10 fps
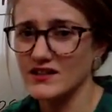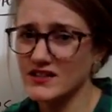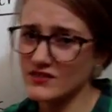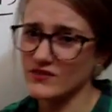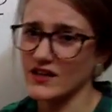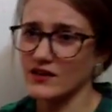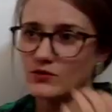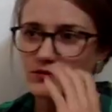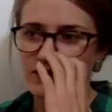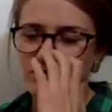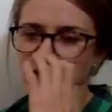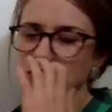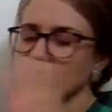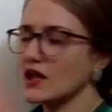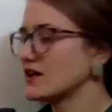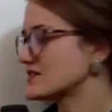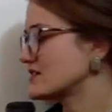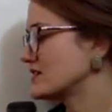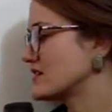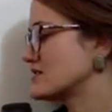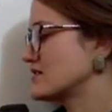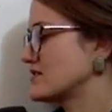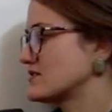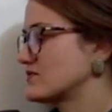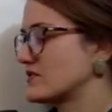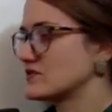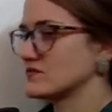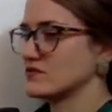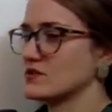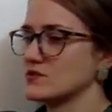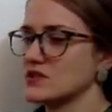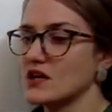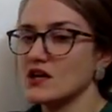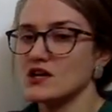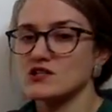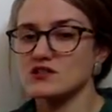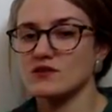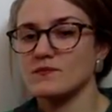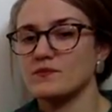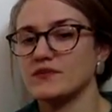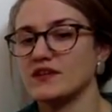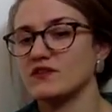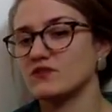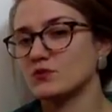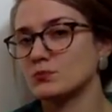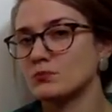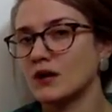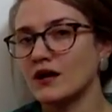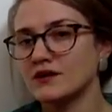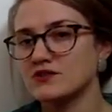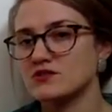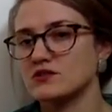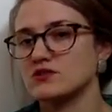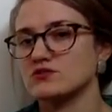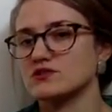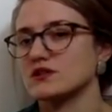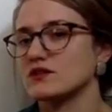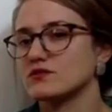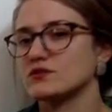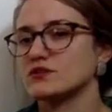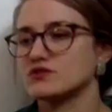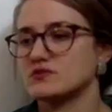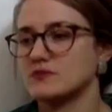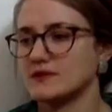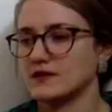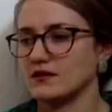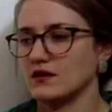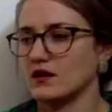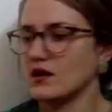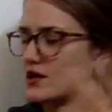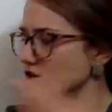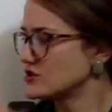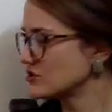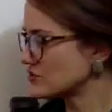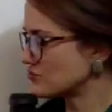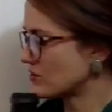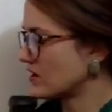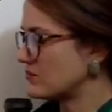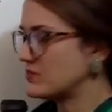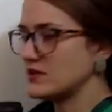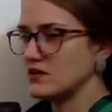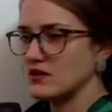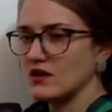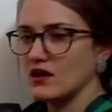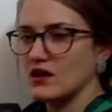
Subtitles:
give out. We have lots and lots and lots of phrasal verbs. So if you're monitoring yourself when you're speaking, just try to be